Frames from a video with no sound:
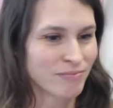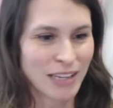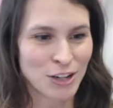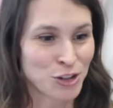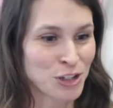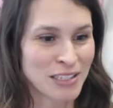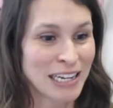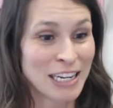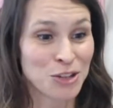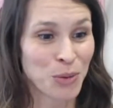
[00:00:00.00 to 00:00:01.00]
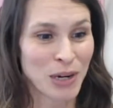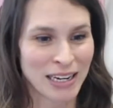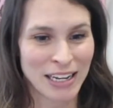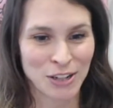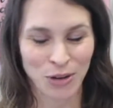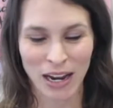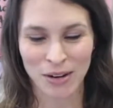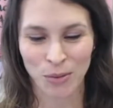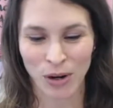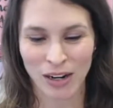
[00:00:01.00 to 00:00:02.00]
It is what it is,
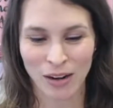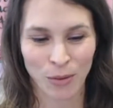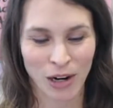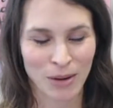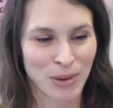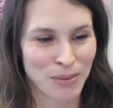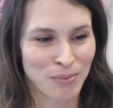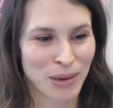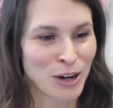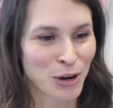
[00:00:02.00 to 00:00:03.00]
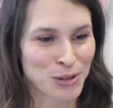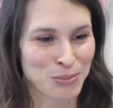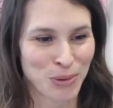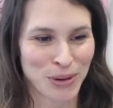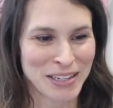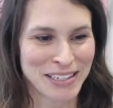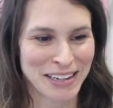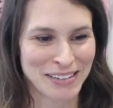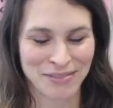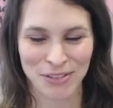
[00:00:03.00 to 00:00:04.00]
right? We're gonna be big girls and boys,
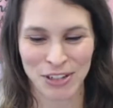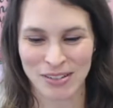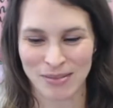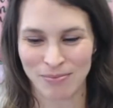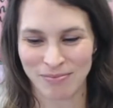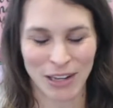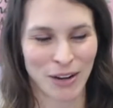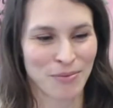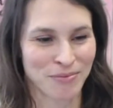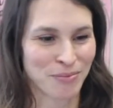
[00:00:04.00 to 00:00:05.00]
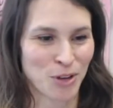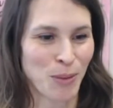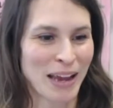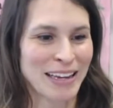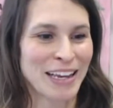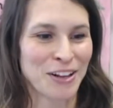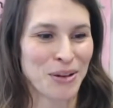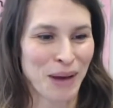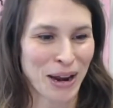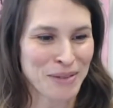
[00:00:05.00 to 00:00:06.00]
and just, you might giggle
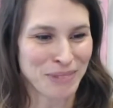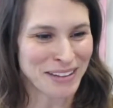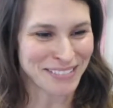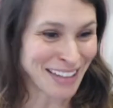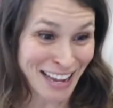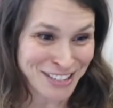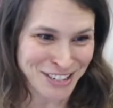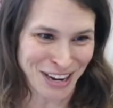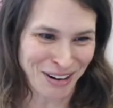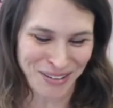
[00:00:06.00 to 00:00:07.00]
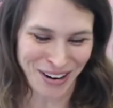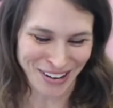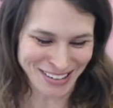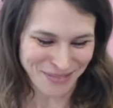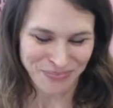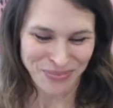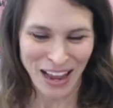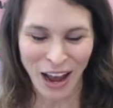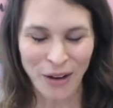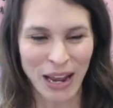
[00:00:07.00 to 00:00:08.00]
about it, but that's just how it works.
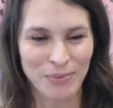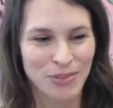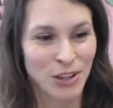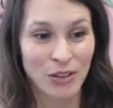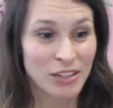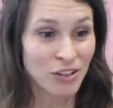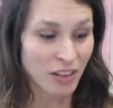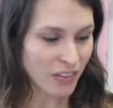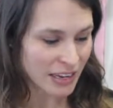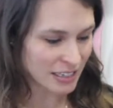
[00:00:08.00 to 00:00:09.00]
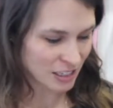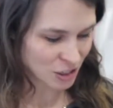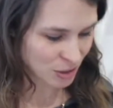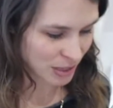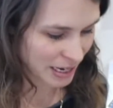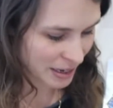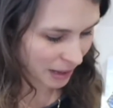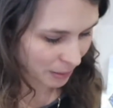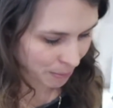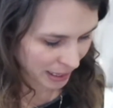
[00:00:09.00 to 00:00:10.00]
Okay, so these are the things that you need,
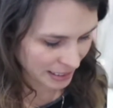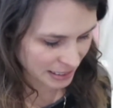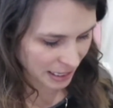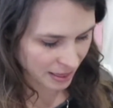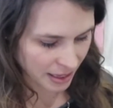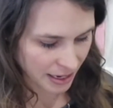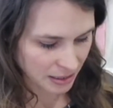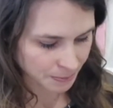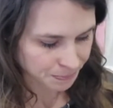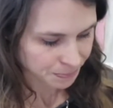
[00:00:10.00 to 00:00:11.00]
like basic things.